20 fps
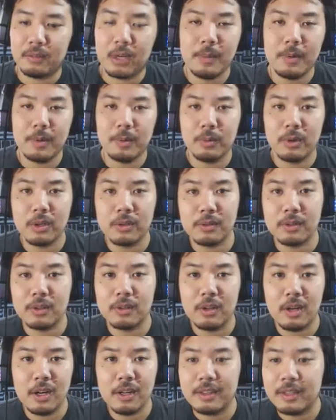Robin works for
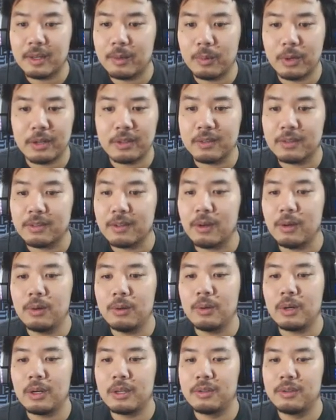Croc, and they work
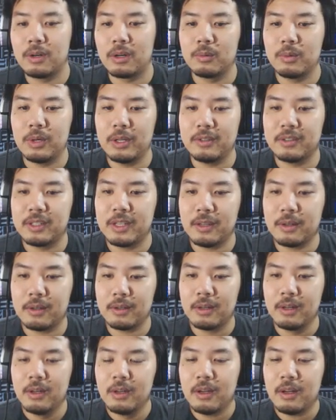so darn well
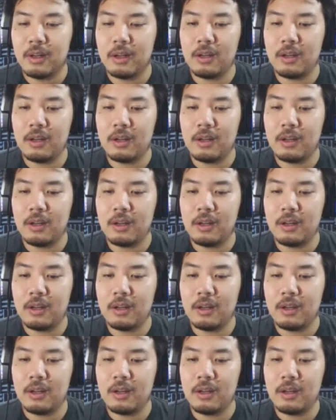together.